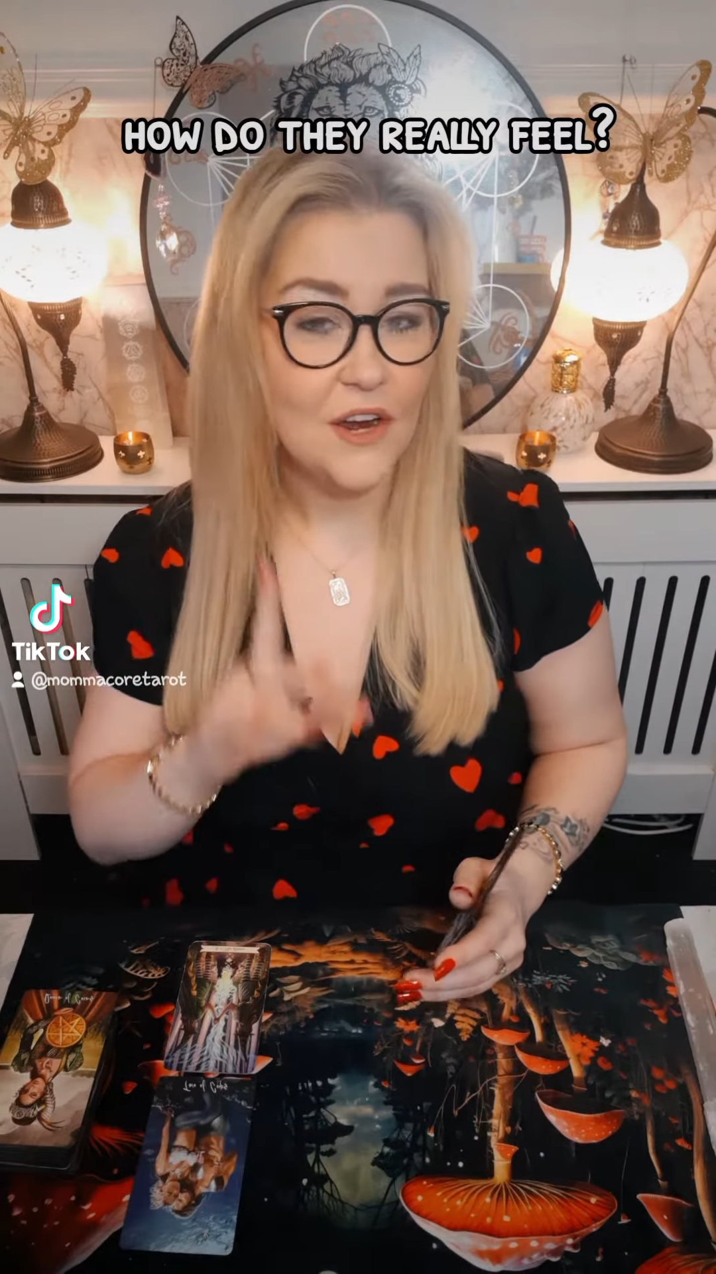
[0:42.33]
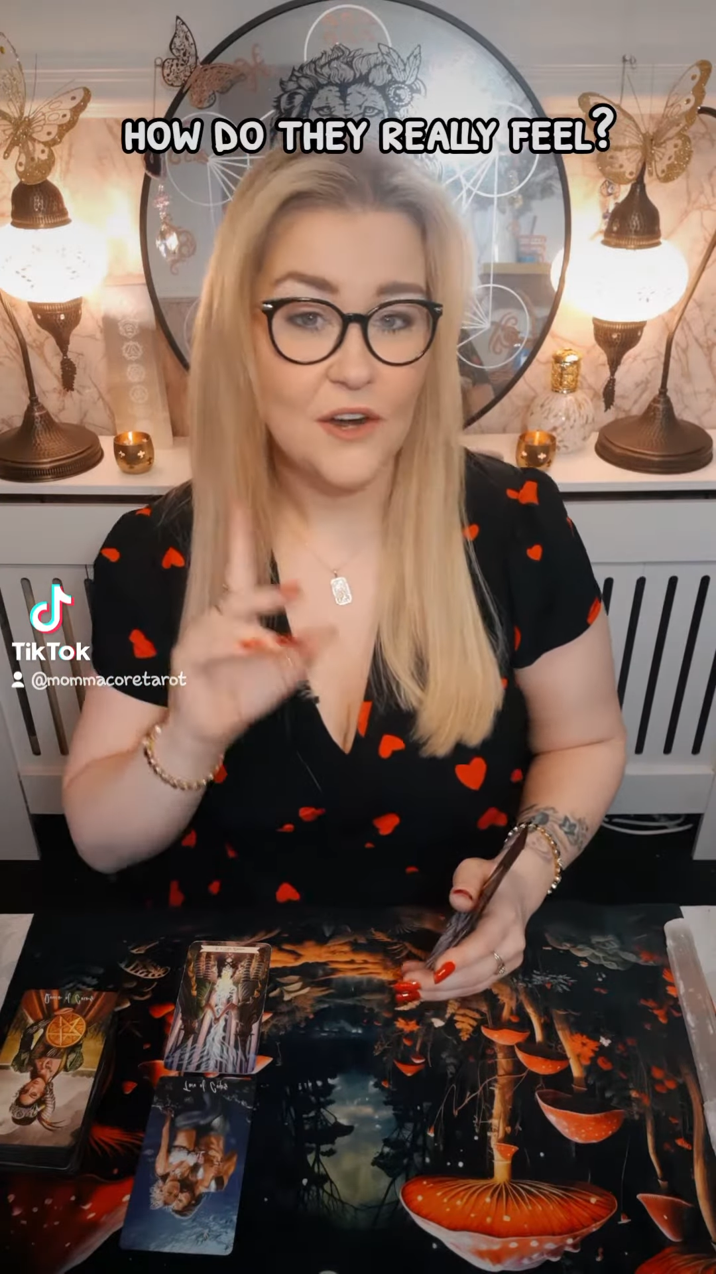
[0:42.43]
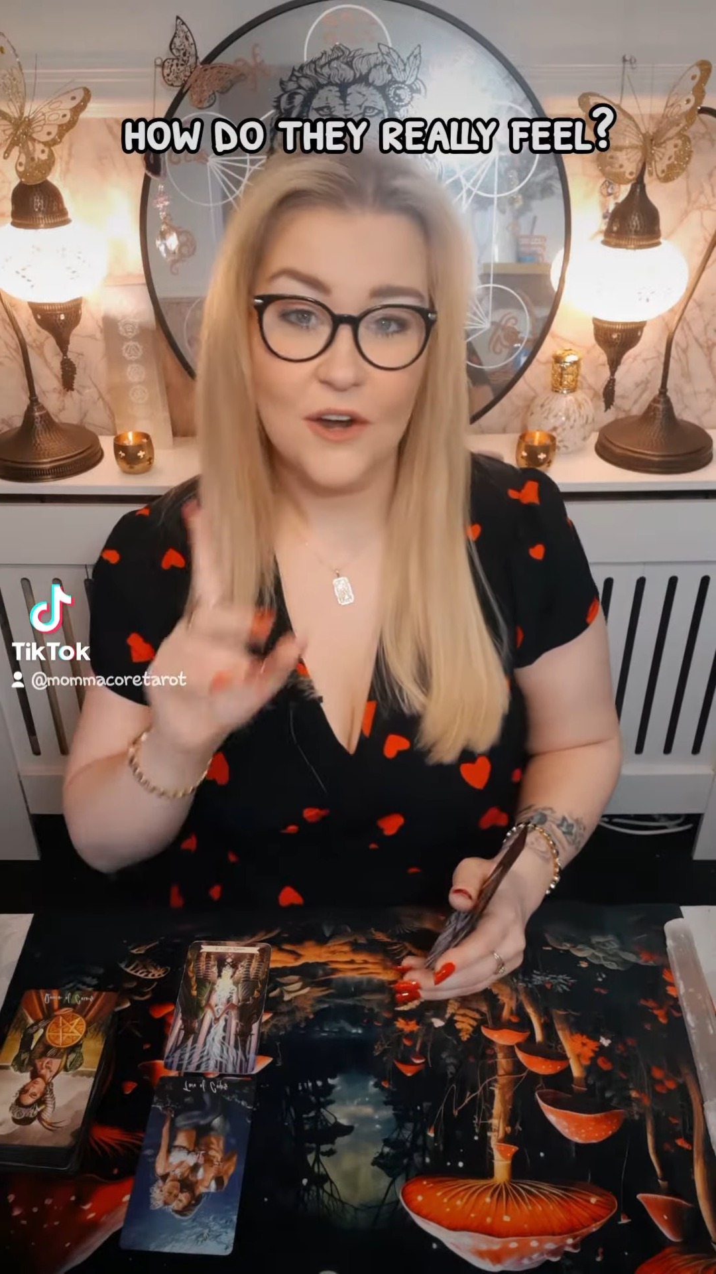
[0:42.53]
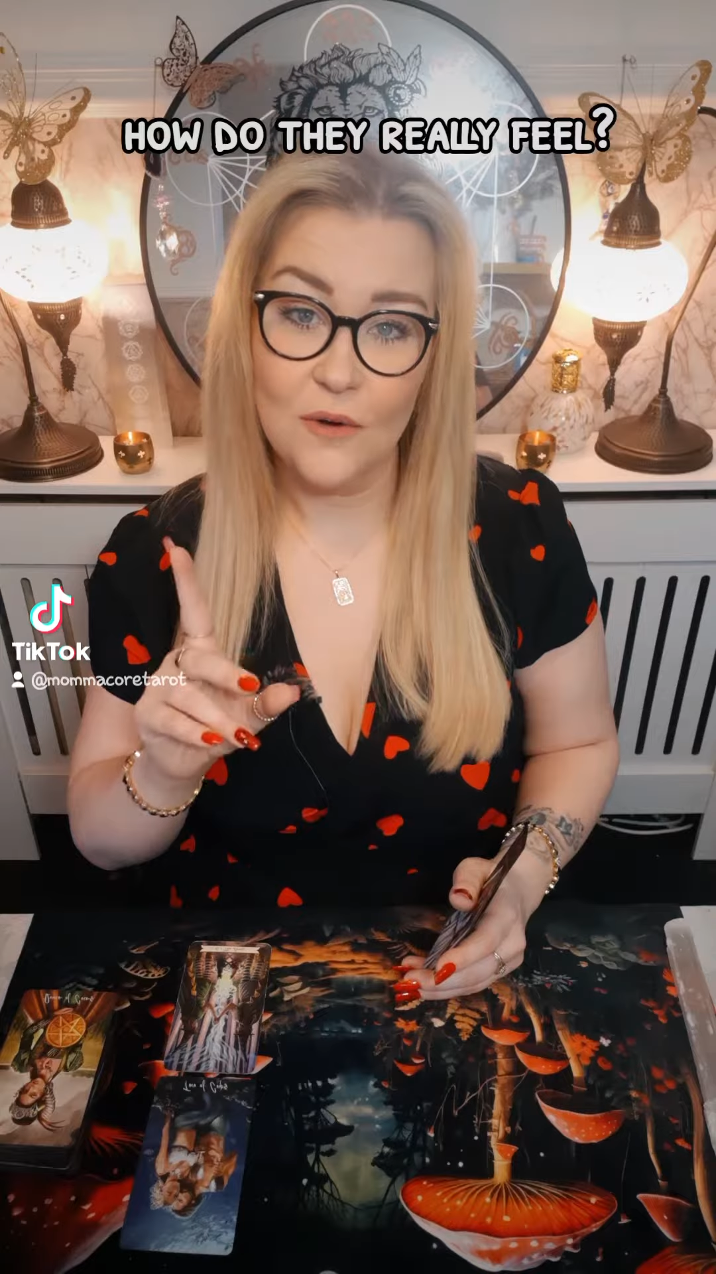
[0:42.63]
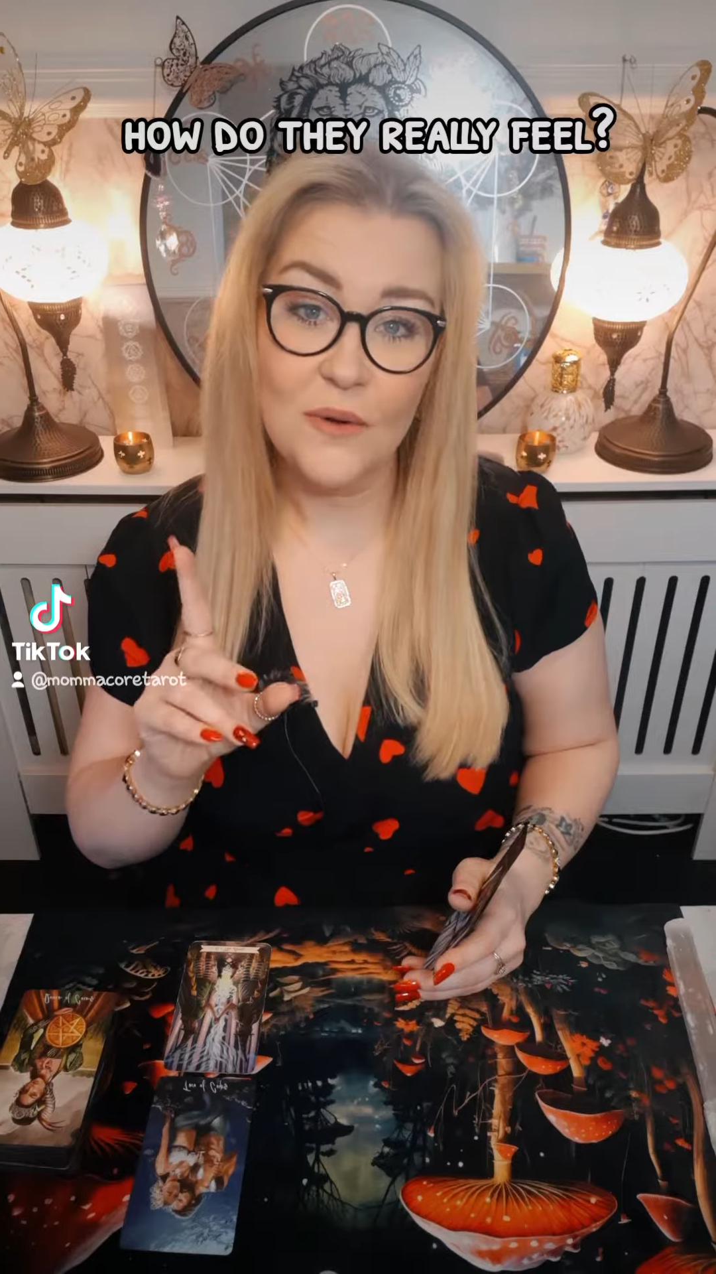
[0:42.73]

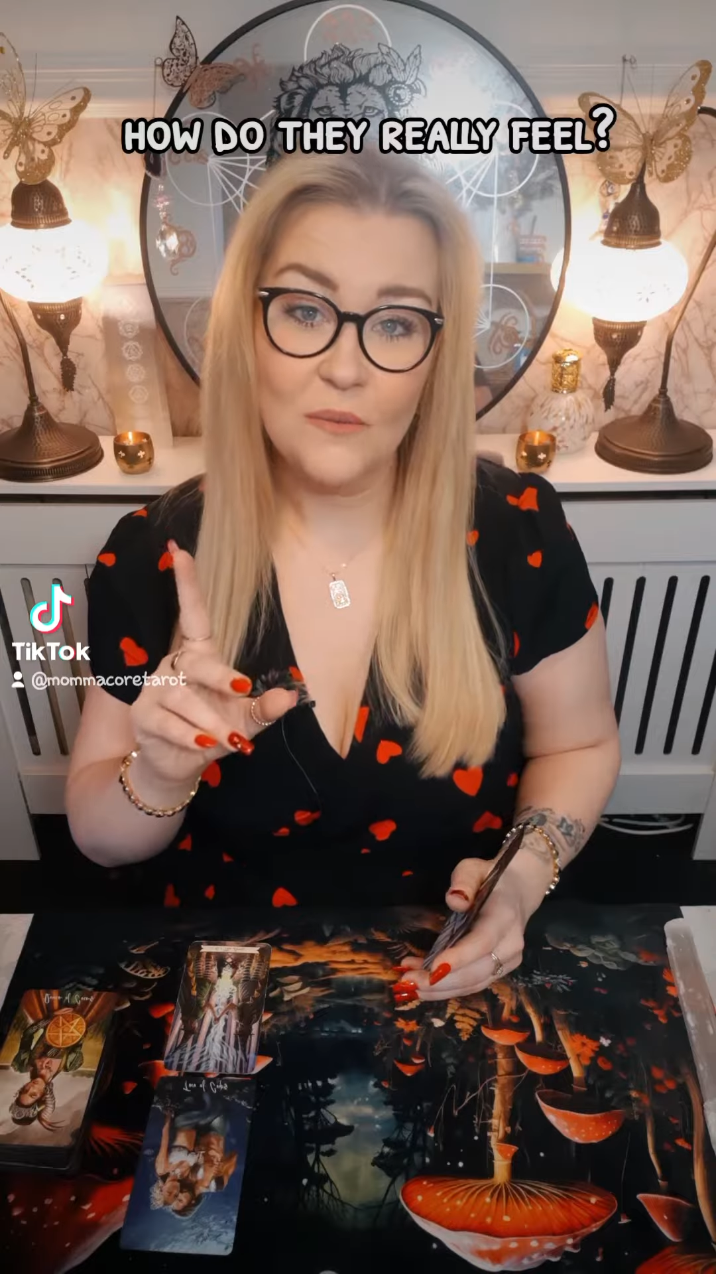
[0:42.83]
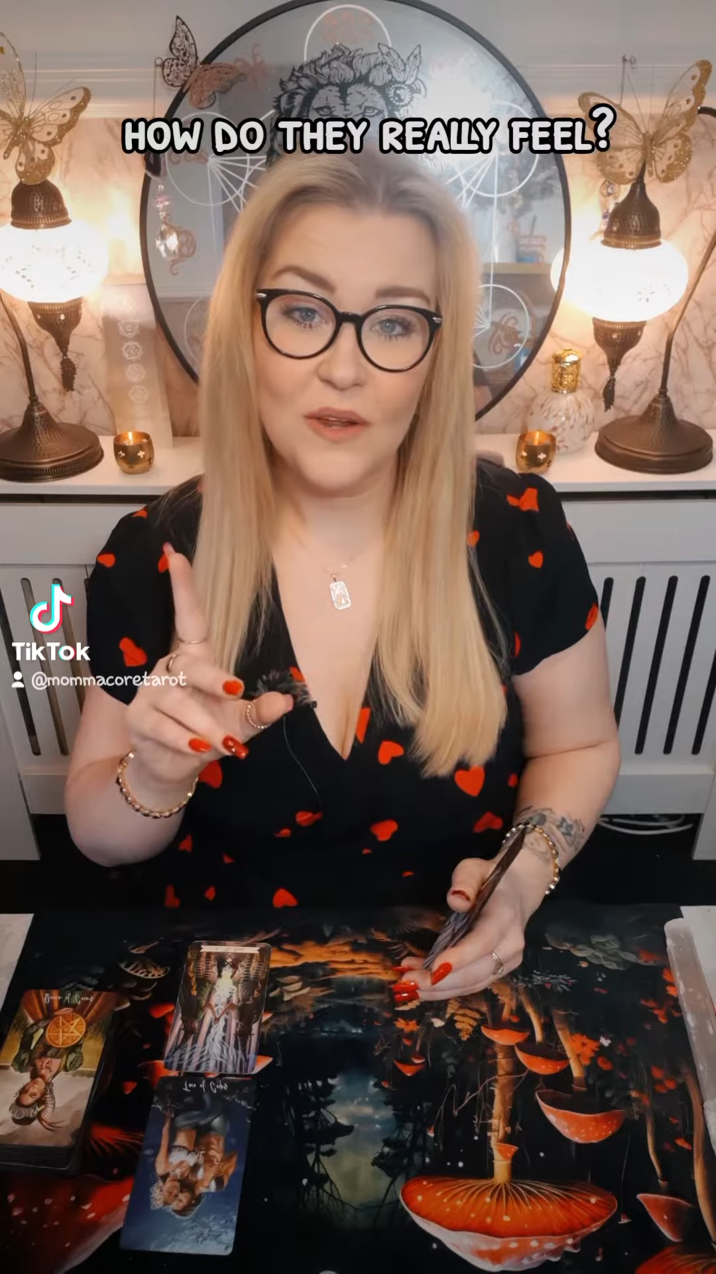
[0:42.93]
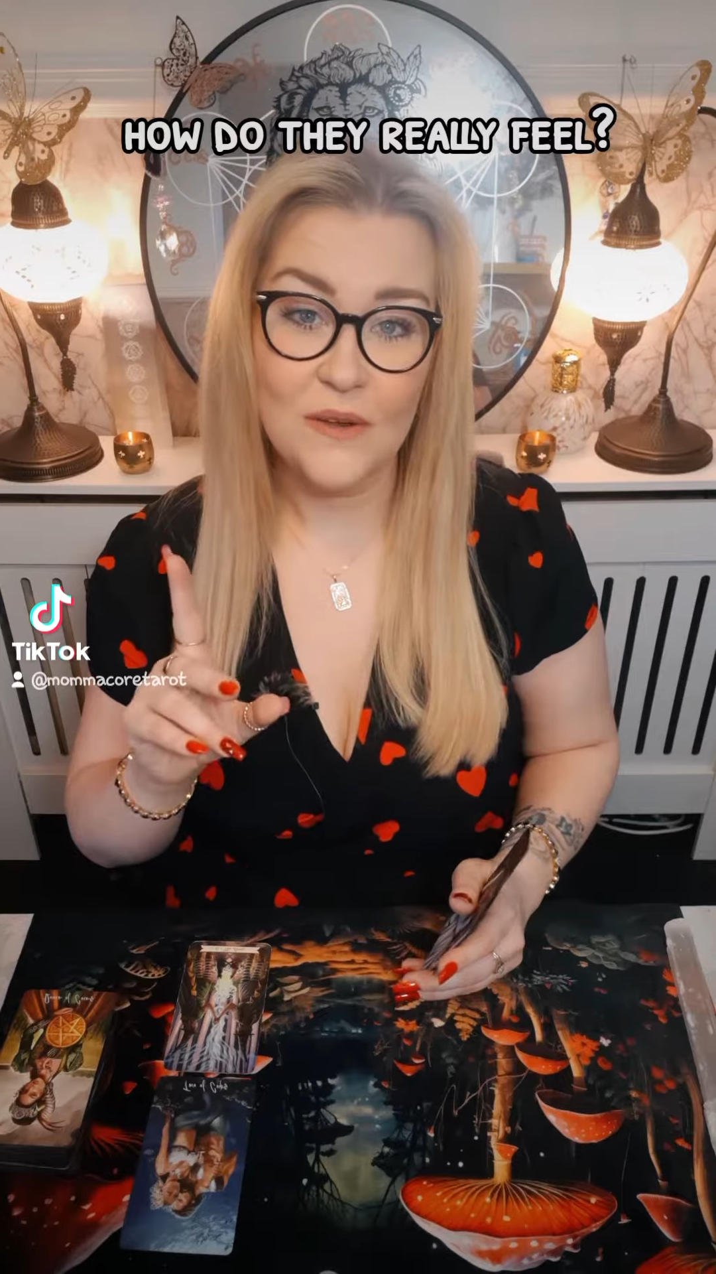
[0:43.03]
knowing where